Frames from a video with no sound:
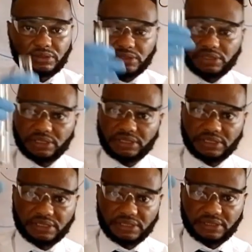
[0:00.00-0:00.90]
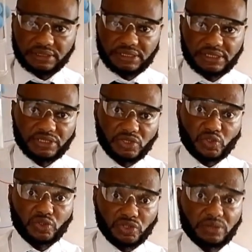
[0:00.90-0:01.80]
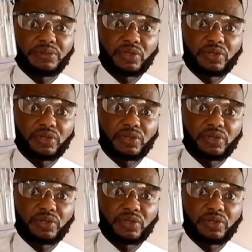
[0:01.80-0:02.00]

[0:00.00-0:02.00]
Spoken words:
see this. This is the sodium